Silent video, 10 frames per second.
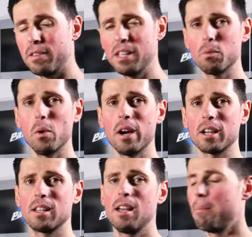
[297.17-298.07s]
and this
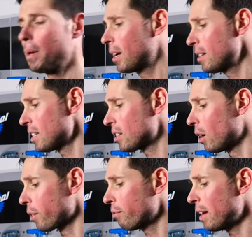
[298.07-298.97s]
works because it's
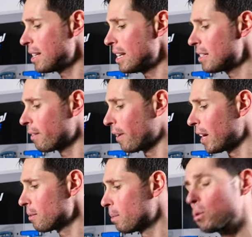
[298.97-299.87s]
got a threaded
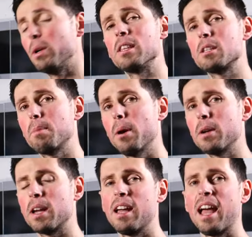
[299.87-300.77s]
interface between the spoke